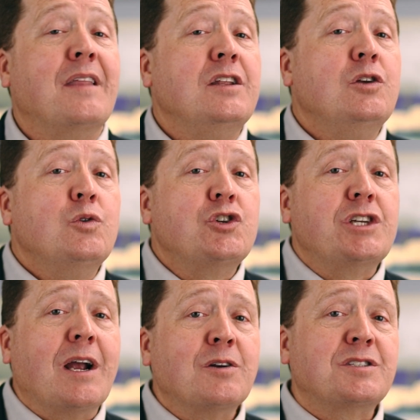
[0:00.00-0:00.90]
And then you
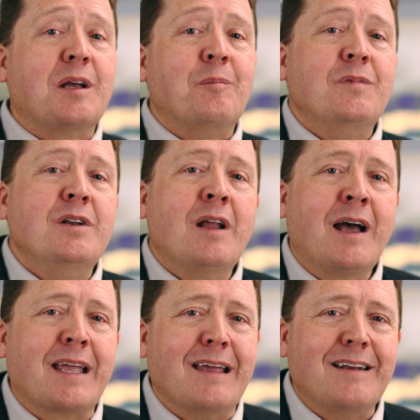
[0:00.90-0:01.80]
share some
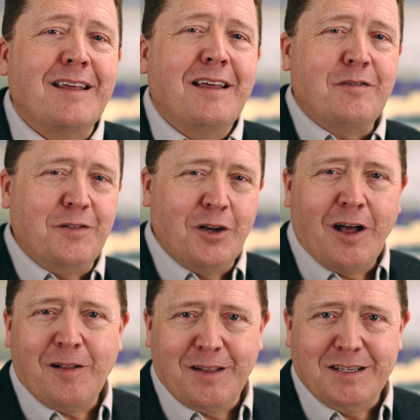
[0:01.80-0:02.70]
nugget of
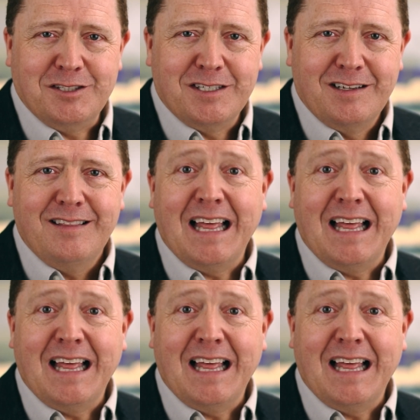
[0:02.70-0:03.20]
knowledge.